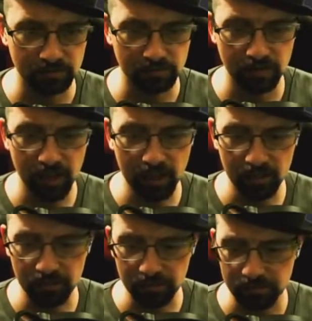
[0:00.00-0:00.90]

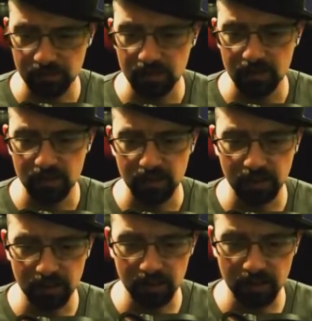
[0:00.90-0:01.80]
Now
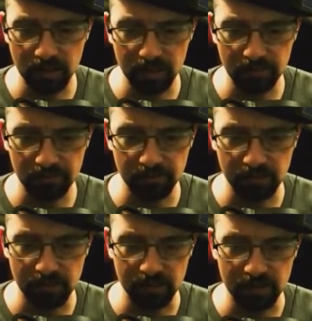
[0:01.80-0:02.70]
that I
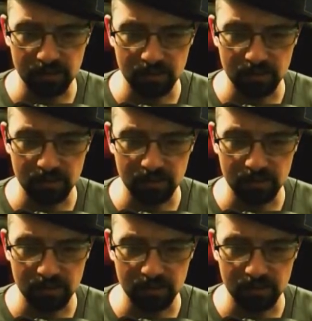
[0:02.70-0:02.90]
have